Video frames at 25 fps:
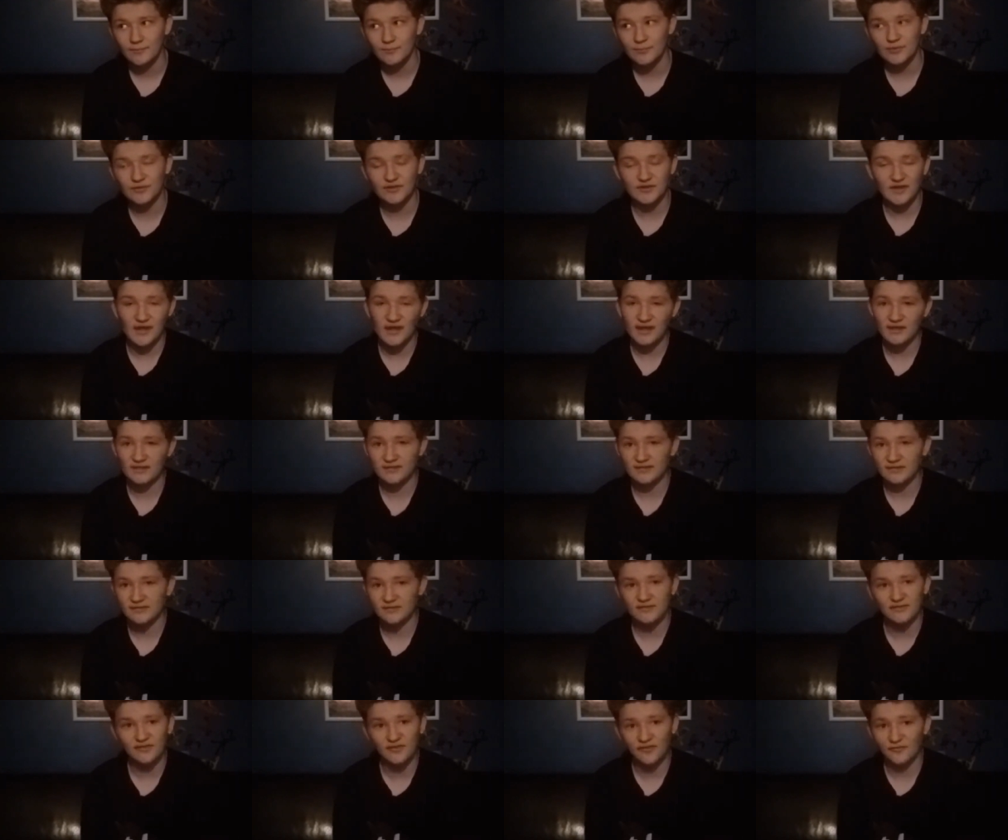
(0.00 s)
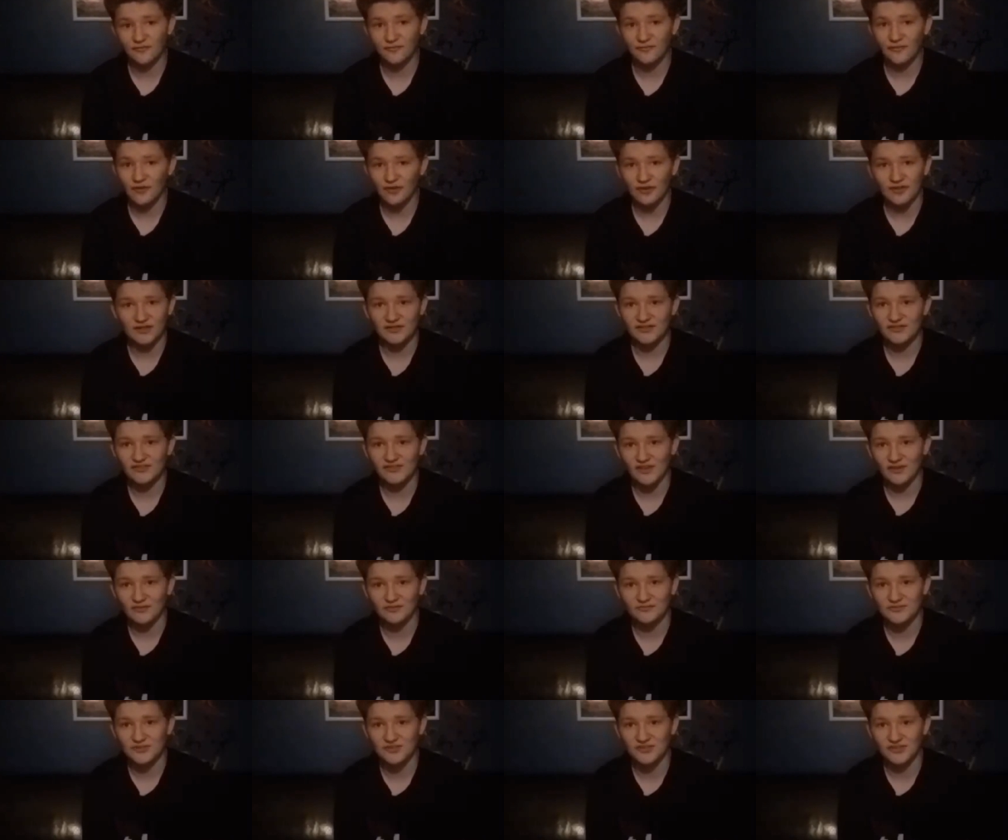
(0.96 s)
but then the funny
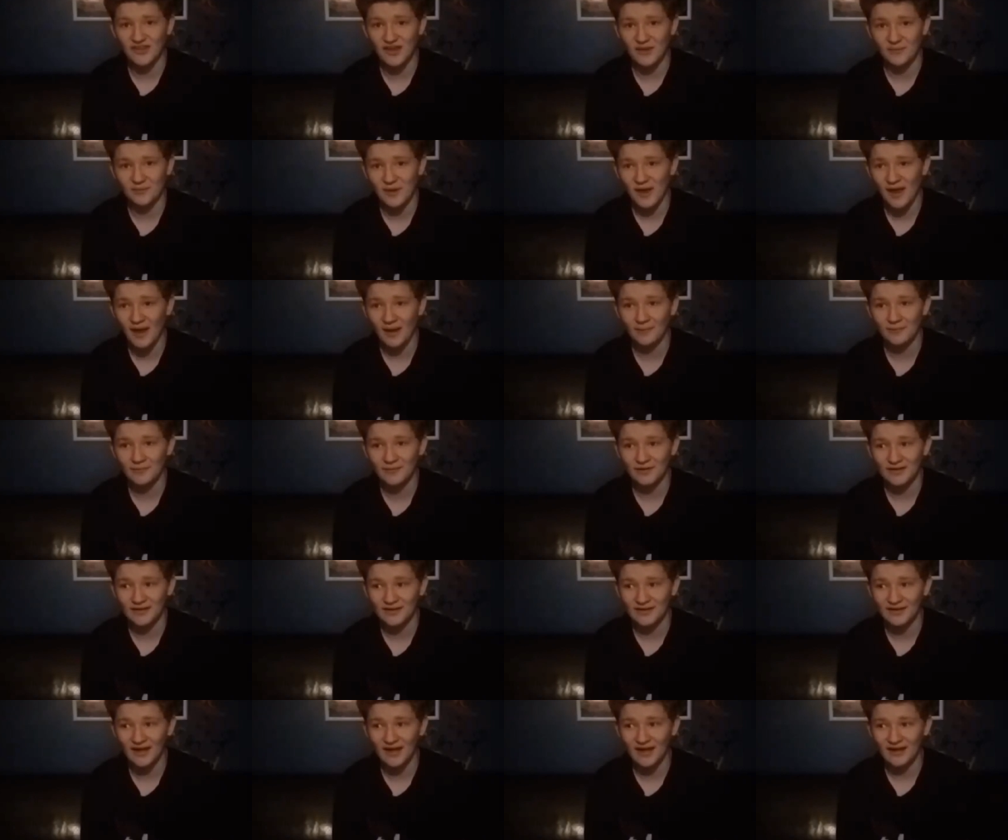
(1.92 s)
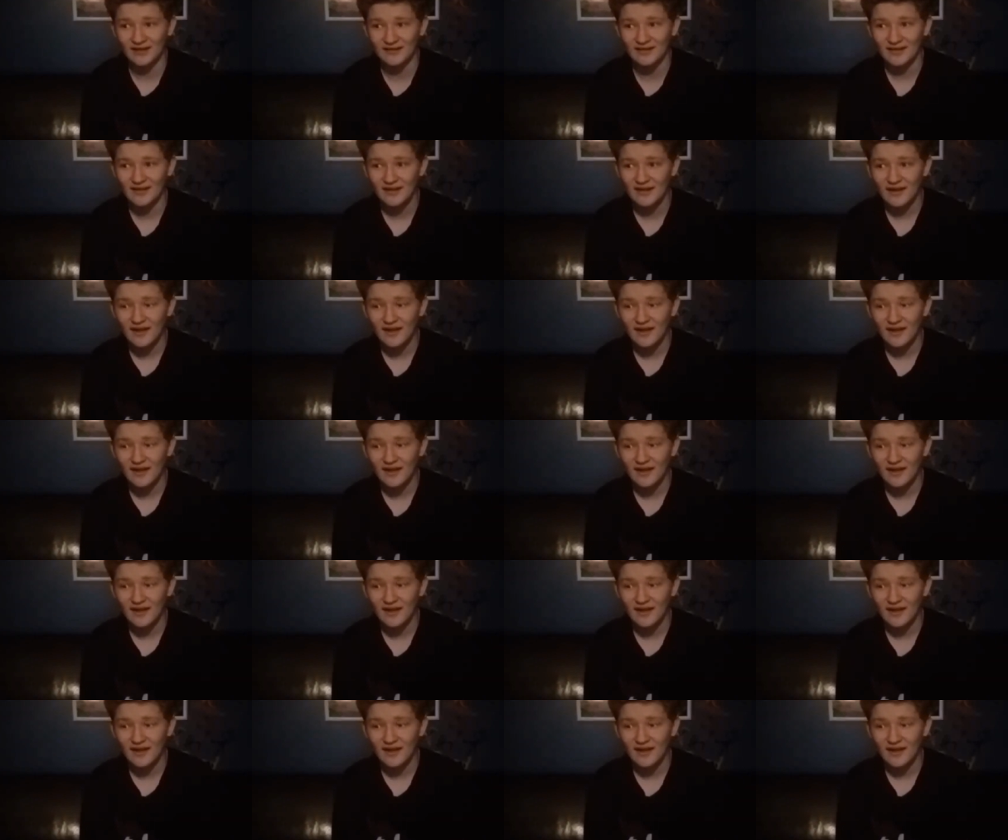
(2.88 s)
stuff just kept happening, and